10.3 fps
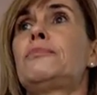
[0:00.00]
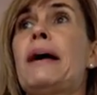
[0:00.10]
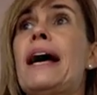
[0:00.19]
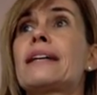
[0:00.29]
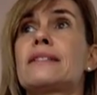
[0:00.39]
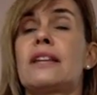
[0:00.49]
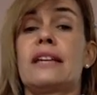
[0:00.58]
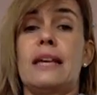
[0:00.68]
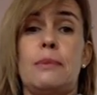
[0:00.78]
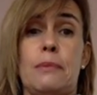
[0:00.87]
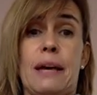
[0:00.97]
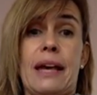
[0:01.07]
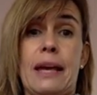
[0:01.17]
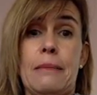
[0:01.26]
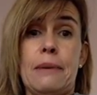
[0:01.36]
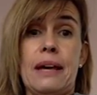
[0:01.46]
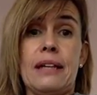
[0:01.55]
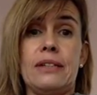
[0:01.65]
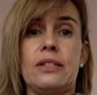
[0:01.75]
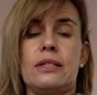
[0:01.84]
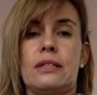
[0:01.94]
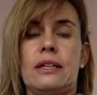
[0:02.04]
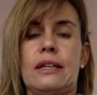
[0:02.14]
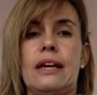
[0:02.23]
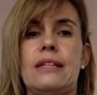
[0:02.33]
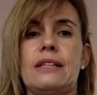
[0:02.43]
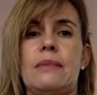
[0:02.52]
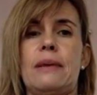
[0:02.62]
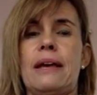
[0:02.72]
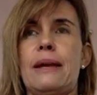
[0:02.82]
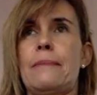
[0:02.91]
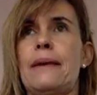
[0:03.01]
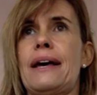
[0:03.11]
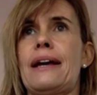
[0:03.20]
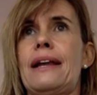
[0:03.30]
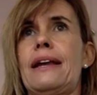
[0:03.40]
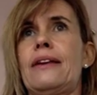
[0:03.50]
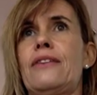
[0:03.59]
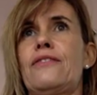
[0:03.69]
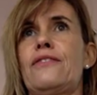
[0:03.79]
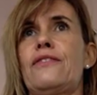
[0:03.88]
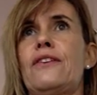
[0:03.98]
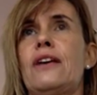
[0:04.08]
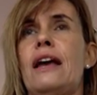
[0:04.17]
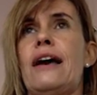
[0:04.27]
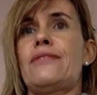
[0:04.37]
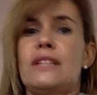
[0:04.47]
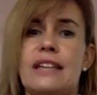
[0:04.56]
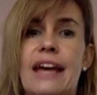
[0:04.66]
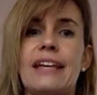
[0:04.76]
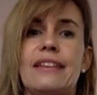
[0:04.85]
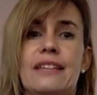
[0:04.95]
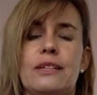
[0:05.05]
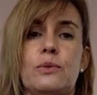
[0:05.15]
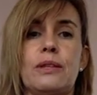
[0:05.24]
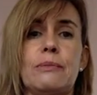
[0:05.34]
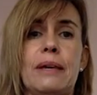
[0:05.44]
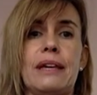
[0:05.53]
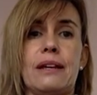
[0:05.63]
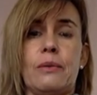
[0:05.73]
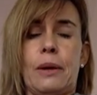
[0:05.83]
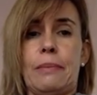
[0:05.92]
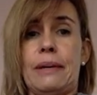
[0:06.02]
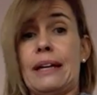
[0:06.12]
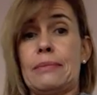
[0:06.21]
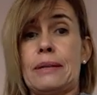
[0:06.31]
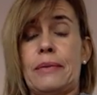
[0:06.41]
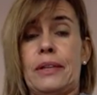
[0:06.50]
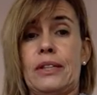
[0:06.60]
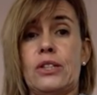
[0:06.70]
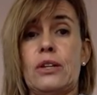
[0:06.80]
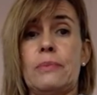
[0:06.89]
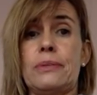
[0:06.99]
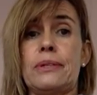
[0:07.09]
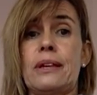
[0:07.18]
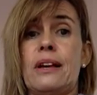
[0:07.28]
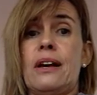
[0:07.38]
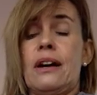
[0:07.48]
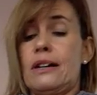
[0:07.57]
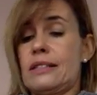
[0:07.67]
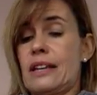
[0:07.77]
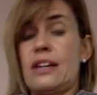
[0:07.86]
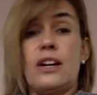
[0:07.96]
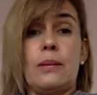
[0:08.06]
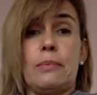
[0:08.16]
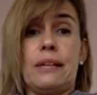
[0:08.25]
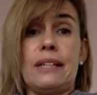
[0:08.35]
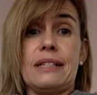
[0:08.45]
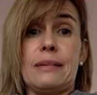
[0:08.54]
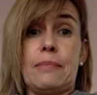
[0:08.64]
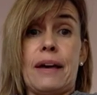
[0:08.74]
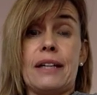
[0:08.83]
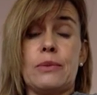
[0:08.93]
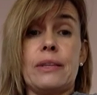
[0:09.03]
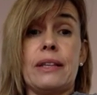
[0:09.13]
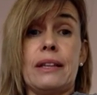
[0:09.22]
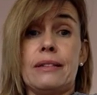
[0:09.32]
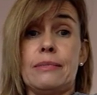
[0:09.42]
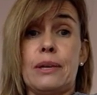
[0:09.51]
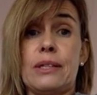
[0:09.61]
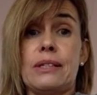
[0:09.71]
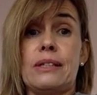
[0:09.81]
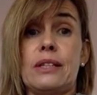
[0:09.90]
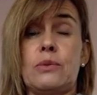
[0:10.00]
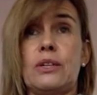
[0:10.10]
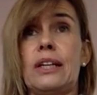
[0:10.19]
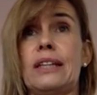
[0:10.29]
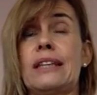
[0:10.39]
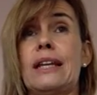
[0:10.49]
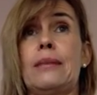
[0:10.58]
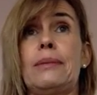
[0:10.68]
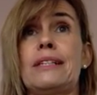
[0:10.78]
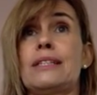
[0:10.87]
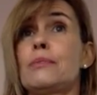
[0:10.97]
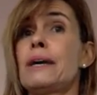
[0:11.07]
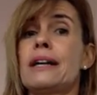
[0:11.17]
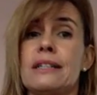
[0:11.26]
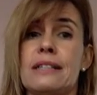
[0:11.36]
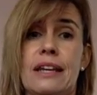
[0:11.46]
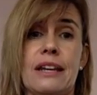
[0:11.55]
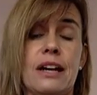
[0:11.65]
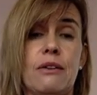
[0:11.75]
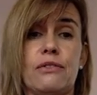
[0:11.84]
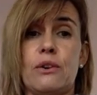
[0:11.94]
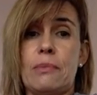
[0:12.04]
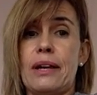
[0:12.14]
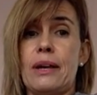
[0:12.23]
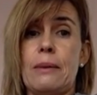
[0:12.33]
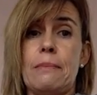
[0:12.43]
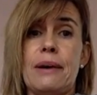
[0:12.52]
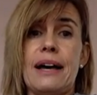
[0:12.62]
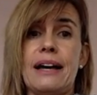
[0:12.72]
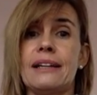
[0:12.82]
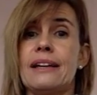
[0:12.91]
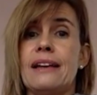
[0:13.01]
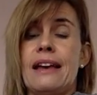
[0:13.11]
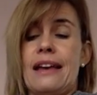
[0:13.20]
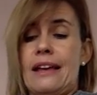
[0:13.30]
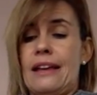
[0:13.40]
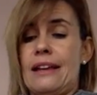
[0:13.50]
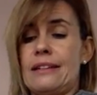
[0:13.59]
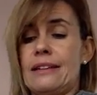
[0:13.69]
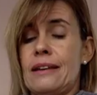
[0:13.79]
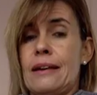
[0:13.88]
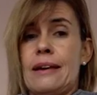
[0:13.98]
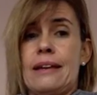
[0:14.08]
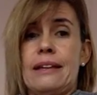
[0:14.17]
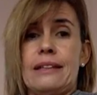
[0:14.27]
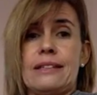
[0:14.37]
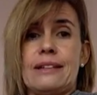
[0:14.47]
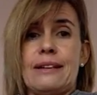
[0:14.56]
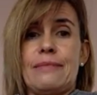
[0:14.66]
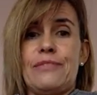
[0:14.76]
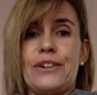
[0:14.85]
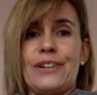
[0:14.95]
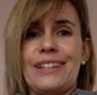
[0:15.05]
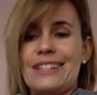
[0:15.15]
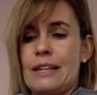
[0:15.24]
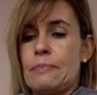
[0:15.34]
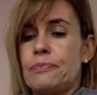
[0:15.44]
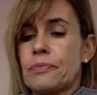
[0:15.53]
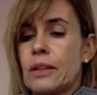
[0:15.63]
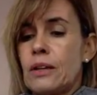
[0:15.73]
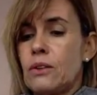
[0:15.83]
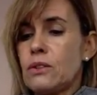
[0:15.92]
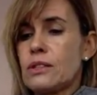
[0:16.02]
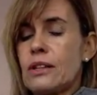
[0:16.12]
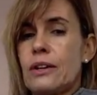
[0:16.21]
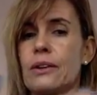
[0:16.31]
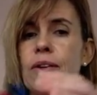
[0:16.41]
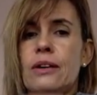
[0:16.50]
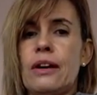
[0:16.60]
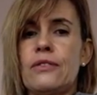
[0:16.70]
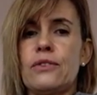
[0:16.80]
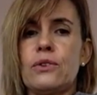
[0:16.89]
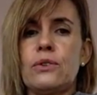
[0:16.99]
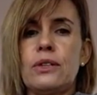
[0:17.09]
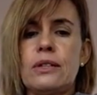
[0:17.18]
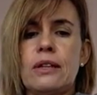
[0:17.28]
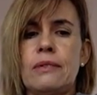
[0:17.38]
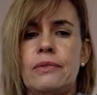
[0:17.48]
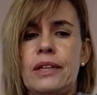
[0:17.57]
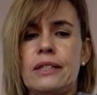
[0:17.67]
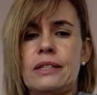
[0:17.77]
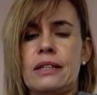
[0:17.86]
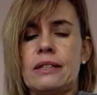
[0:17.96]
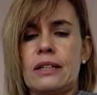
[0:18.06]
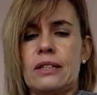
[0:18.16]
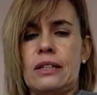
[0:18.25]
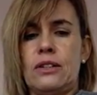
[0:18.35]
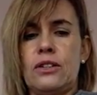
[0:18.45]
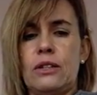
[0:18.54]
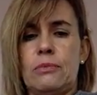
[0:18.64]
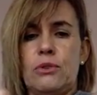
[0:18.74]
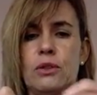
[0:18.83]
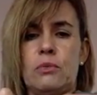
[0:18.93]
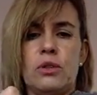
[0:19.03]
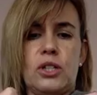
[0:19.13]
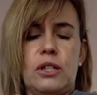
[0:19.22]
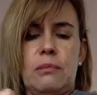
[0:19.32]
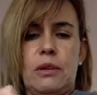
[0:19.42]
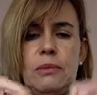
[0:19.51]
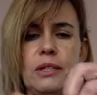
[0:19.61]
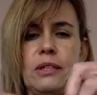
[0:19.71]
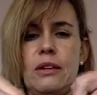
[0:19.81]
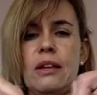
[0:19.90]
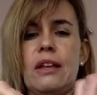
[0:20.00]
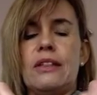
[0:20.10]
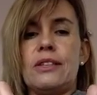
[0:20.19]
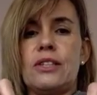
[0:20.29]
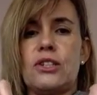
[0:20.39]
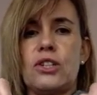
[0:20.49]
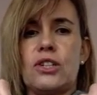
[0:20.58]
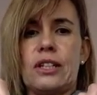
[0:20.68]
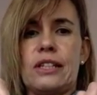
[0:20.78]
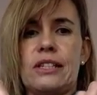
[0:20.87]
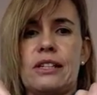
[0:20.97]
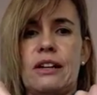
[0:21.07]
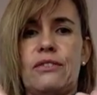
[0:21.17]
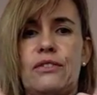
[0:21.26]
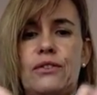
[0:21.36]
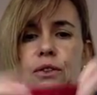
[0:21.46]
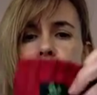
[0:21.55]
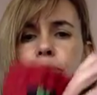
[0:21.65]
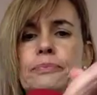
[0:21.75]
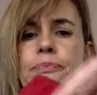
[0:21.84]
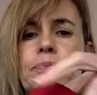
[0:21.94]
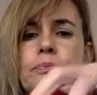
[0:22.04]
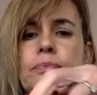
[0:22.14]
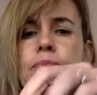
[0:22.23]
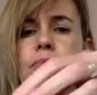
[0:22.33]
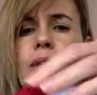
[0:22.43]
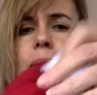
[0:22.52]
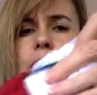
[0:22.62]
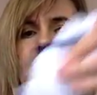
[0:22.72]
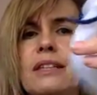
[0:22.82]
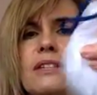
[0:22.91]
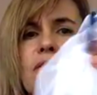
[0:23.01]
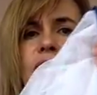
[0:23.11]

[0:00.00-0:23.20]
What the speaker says: bags that I keep in my handbag just in case I'm out and about and I haven't taken these with me and I want to pick up something in the shops. I say no to plastic bags. When this person says, would you like that in a plastic bag? I say no, I've got my own bag, and it's very easy. Also, I've ordered these things. Actually, a lot of them are in the wash at the moment, so this is usually stuffed full. But these are